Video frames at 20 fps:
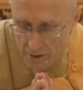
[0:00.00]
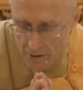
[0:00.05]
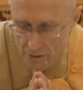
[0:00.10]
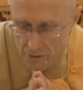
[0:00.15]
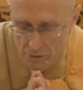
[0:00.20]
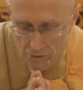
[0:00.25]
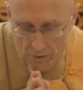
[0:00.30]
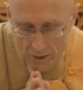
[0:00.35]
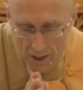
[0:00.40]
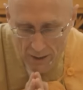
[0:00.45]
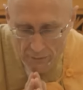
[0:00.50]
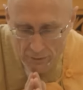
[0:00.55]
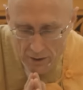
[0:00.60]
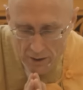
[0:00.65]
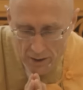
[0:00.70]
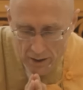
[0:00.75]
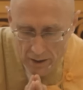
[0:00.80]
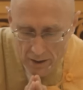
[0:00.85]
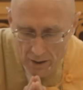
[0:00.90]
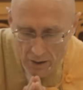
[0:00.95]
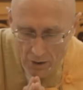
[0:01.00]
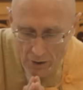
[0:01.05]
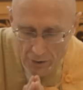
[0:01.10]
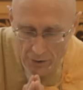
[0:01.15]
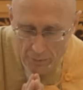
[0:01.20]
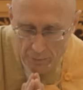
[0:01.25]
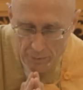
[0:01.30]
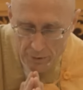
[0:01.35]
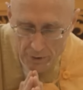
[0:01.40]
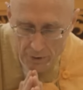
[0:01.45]
traveling on the
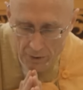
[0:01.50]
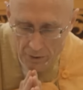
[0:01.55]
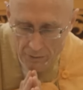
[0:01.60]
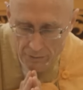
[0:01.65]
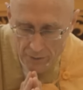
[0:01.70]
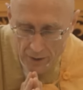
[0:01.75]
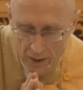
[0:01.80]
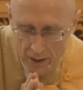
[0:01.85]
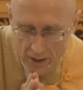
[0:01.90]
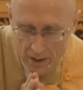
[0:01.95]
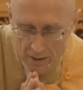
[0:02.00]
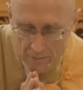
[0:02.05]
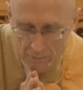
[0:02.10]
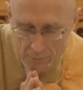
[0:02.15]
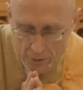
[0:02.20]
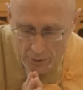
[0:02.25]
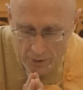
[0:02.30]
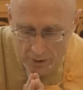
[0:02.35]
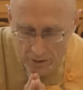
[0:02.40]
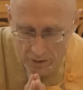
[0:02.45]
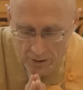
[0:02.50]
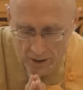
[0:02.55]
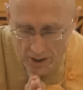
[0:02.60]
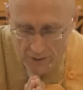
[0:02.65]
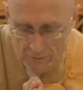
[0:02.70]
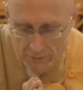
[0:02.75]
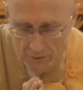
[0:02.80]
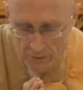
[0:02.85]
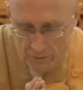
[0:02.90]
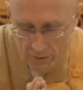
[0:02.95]
purified
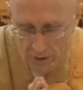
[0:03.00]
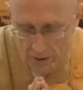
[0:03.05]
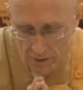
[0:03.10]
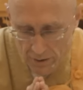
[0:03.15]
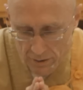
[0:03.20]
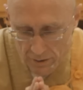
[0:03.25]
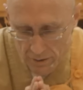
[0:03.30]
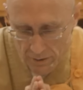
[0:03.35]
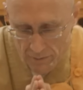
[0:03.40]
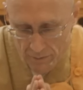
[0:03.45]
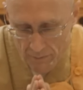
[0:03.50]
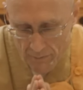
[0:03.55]
bodhisattva vehicle.